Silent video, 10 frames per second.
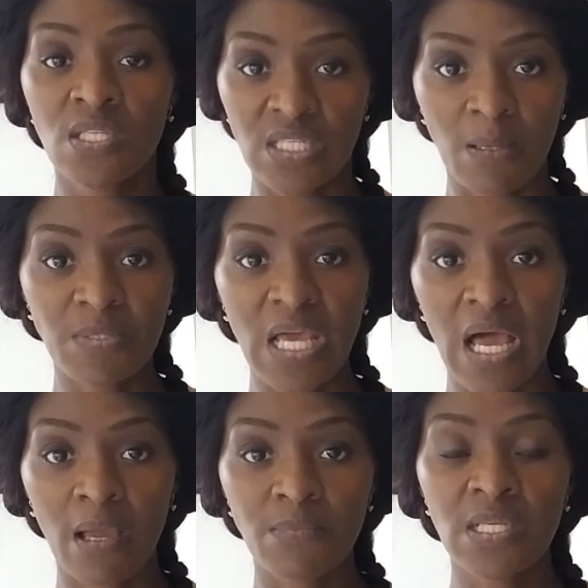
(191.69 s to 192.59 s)

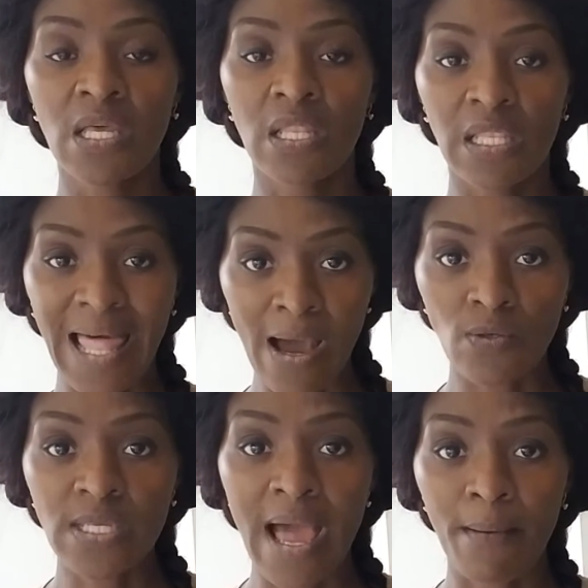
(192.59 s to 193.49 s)
Sometimes
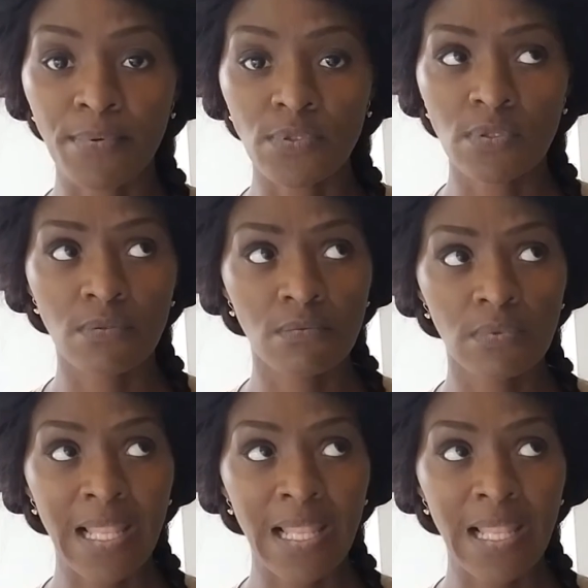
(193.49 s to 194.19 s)
louse happens.